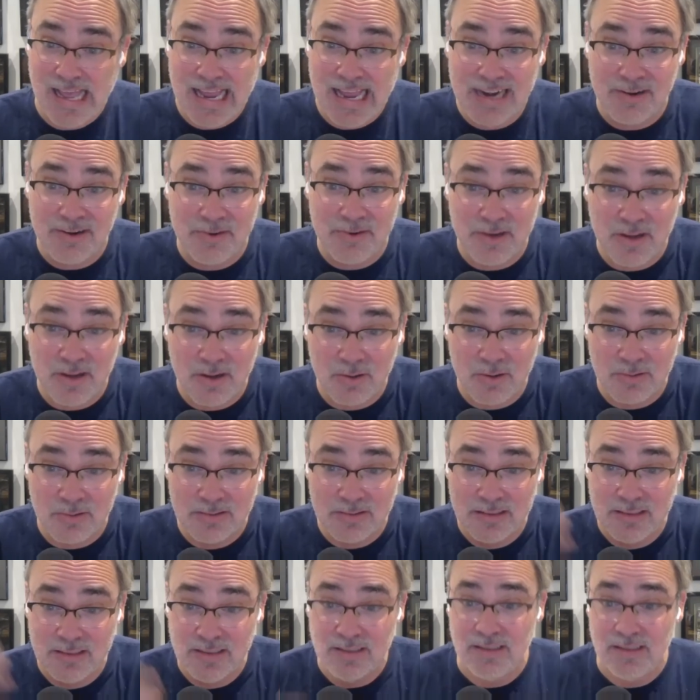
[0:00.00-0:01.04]
I don't
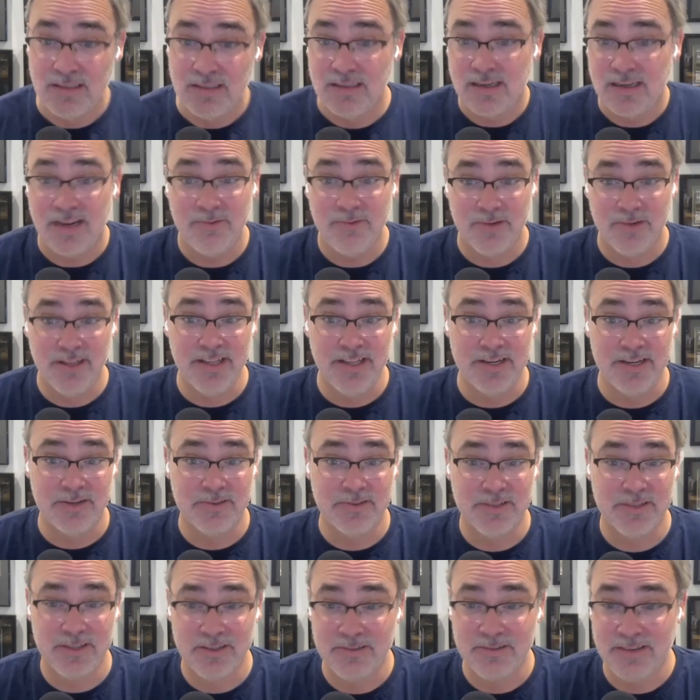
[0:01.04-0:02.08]
know. Yeah. I really
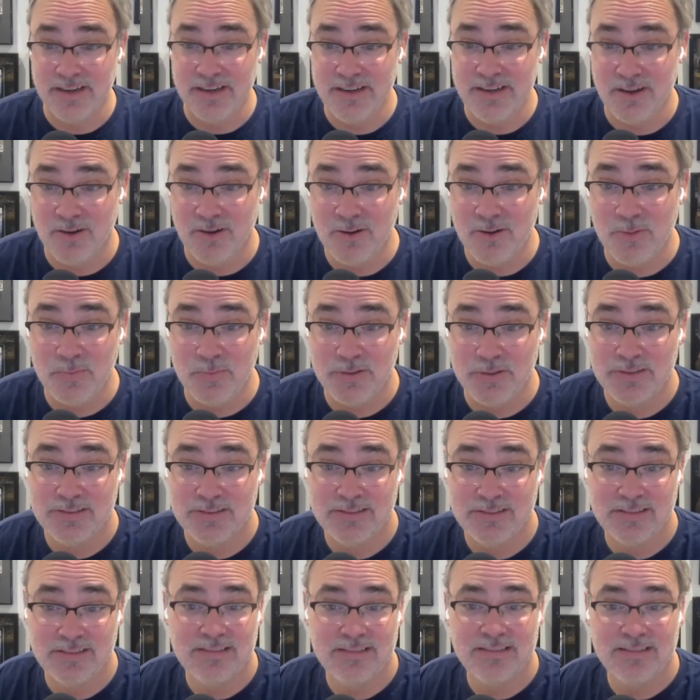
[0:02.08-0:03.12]
don't know. I hope.
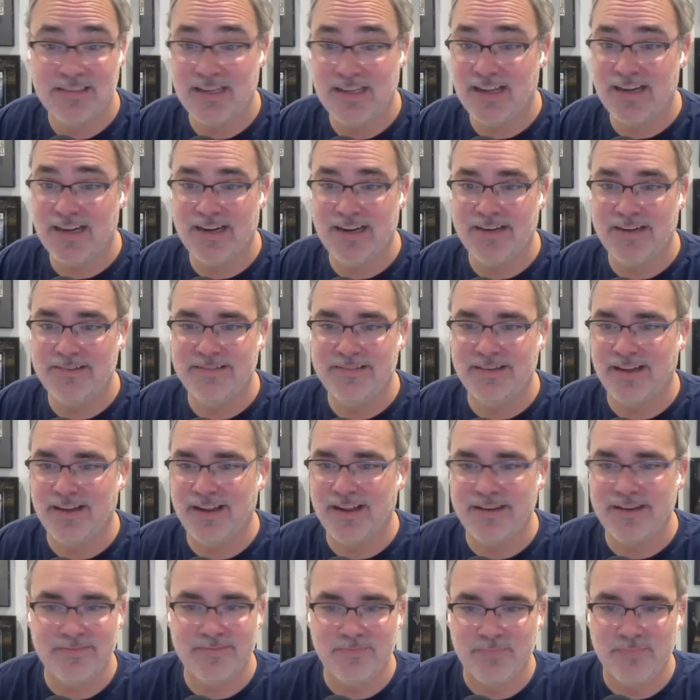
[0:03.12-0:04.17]
God, I
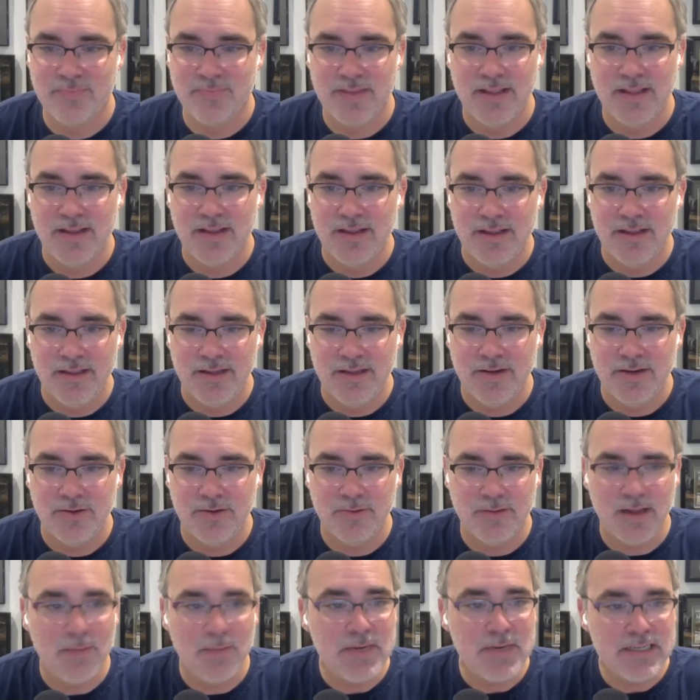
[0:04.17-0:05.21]
I you
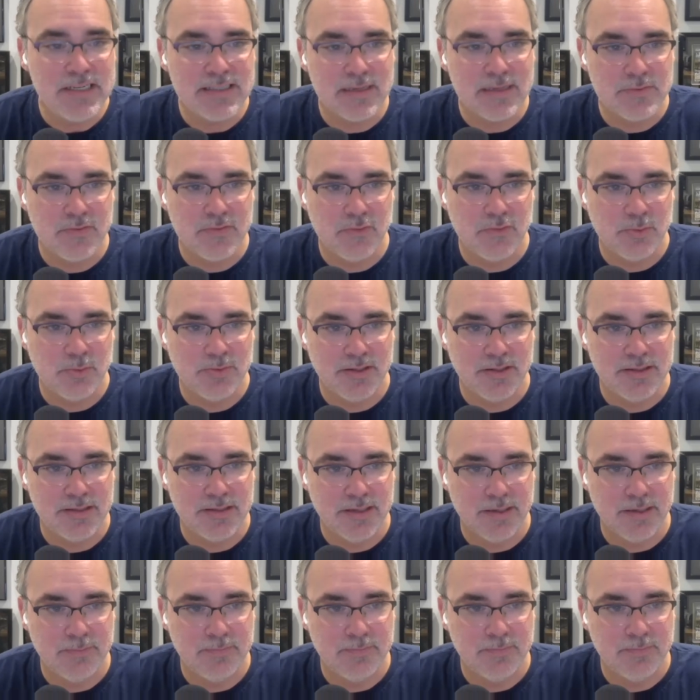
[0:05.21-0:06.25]
know, how many times have you played the
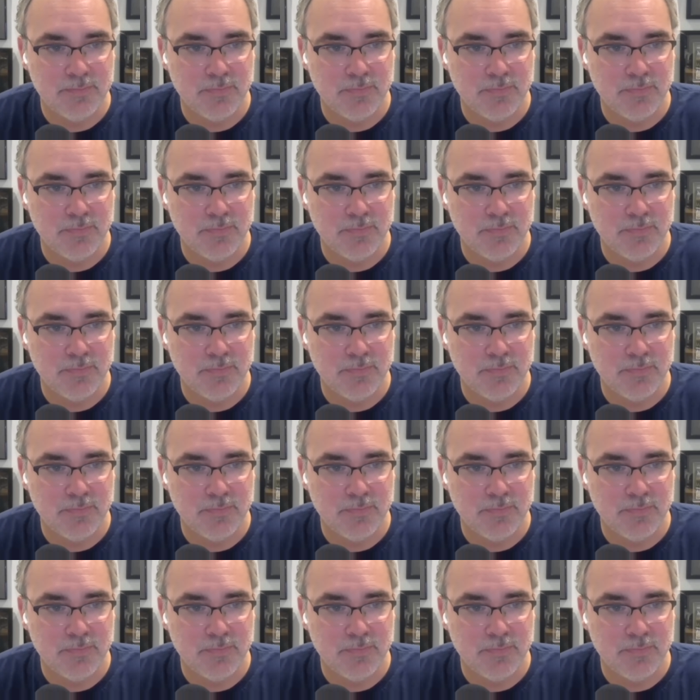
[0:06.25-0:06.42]
game?